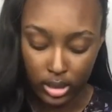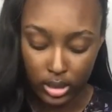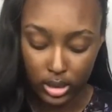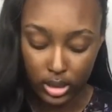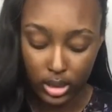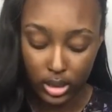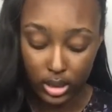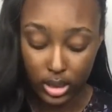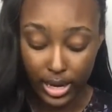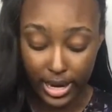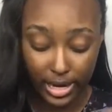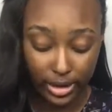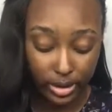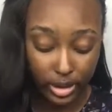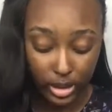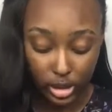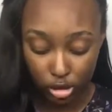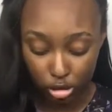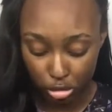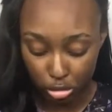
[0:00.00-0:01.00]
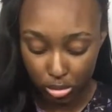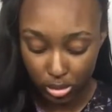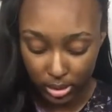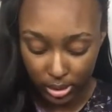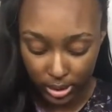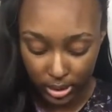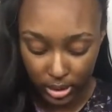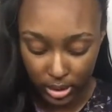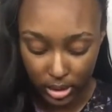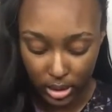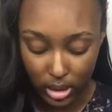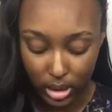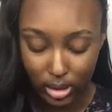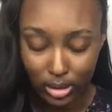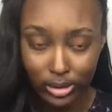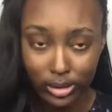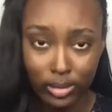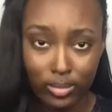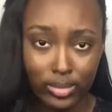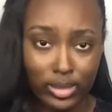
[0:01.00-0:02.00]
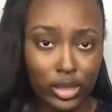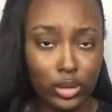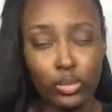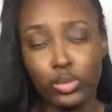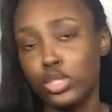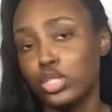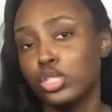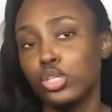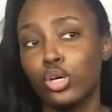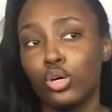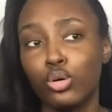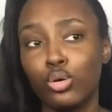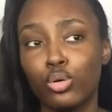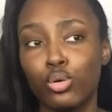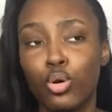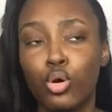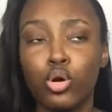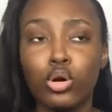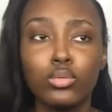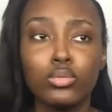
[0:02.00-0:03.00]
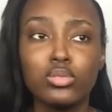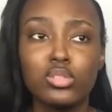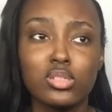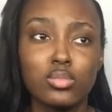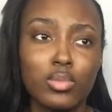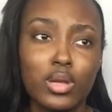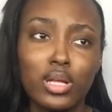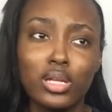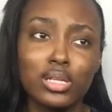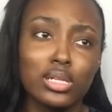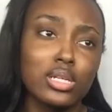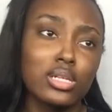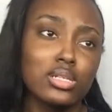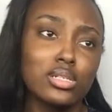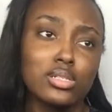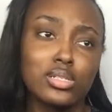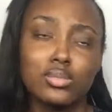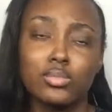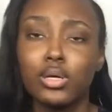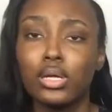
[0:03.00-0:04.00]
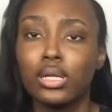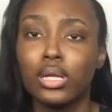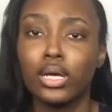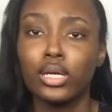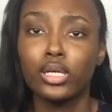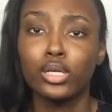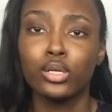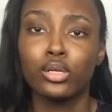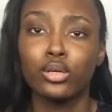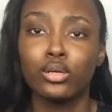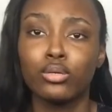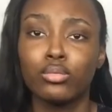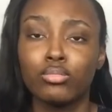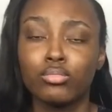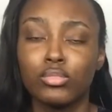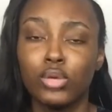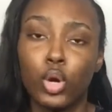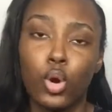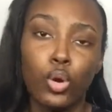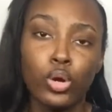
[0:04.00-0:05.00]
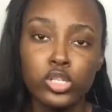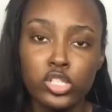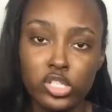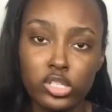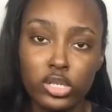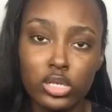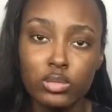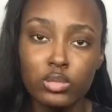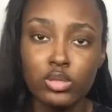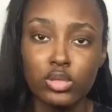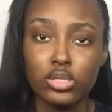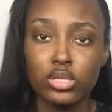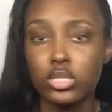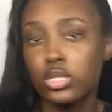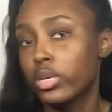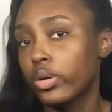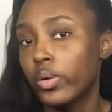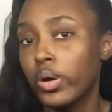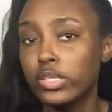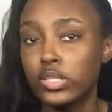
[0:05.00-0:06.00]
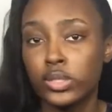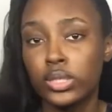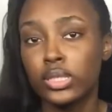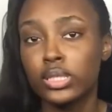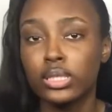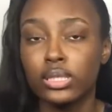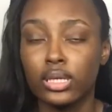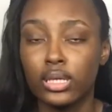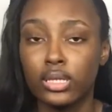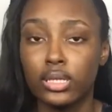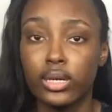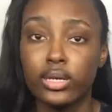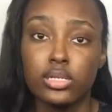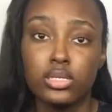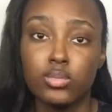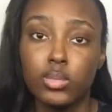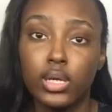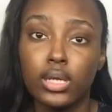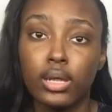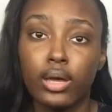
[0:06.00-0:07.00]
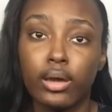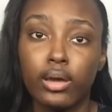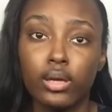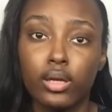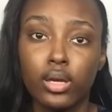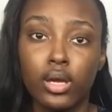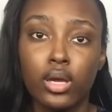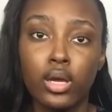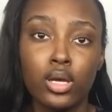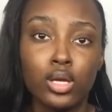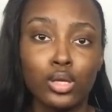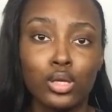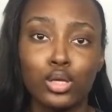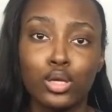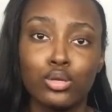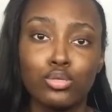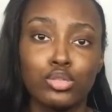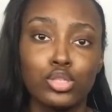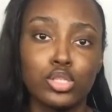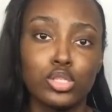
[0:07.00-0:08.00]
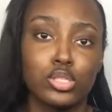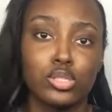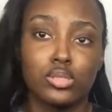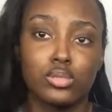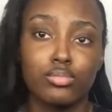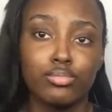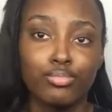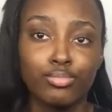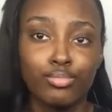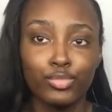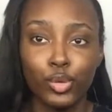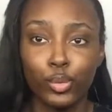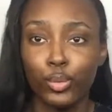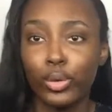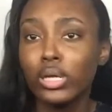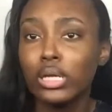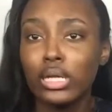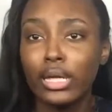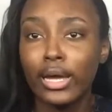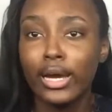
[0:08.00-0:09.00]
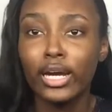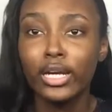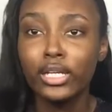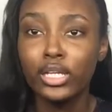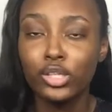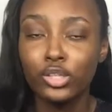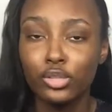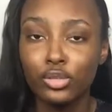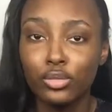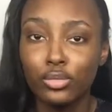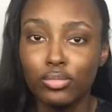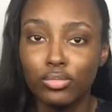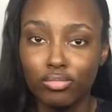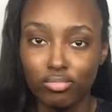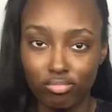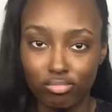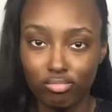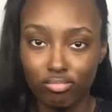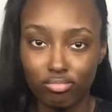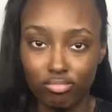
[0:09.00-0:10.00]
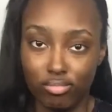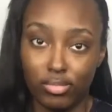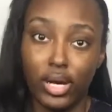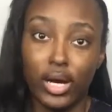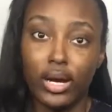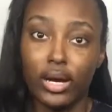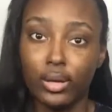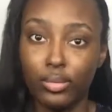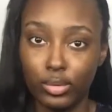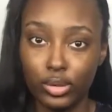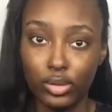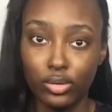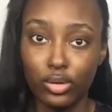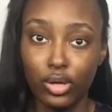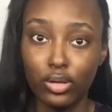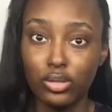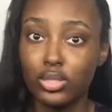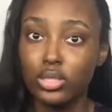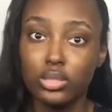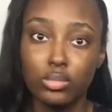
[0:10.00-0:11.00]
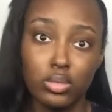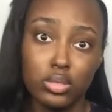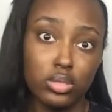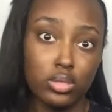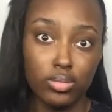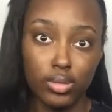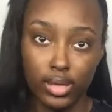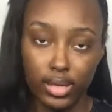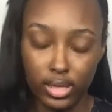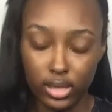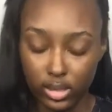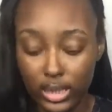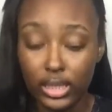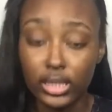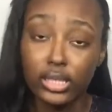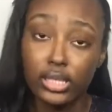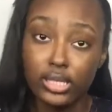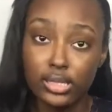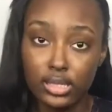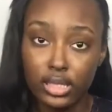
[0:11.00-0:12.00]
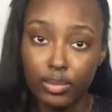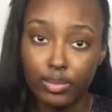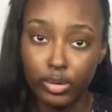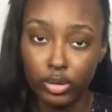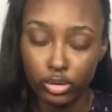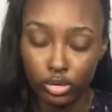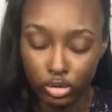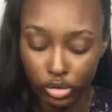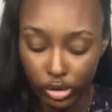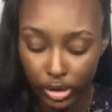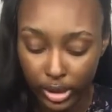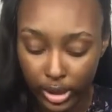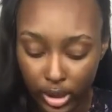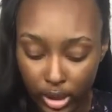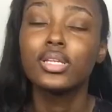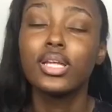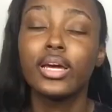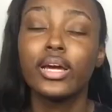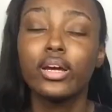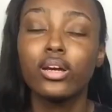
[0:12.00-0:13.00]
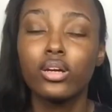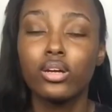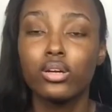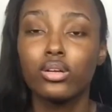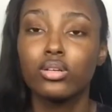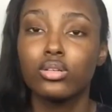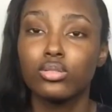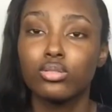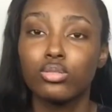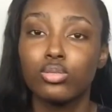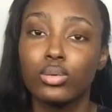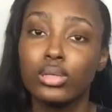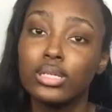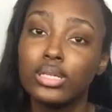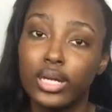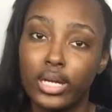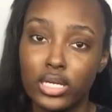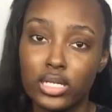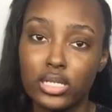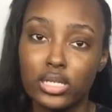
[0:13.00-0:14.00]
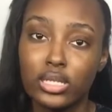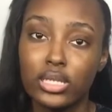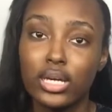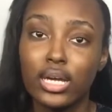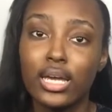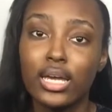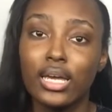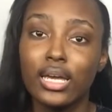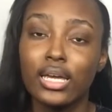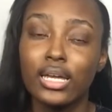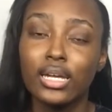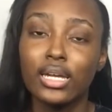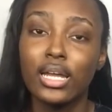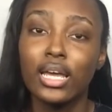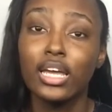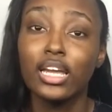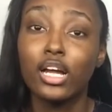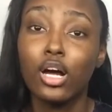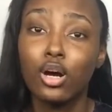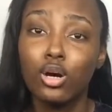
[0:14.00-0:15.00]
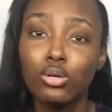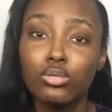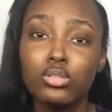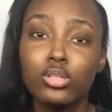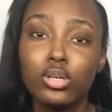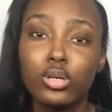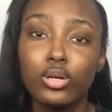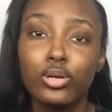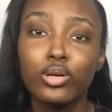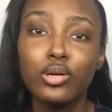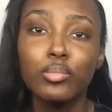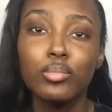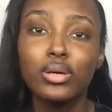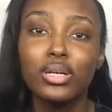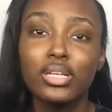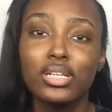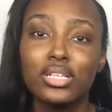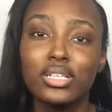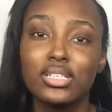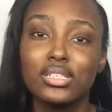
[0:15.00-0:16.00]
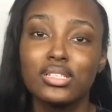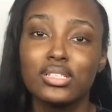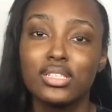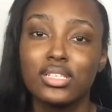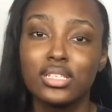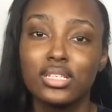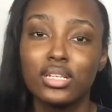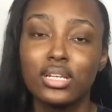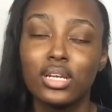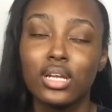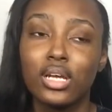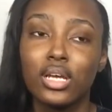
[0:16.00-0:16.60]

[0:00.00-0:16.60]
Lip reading: the hair is true to length. There was no horrible smell. It didn't smell like, you know, corn chips or cigarettes or anything like that. It smelled like, you know, just regular hair that you buy when you go to the beauty supply house. It does get bone straight. The hair curls really nicely and it holds a curl, but it doesn't.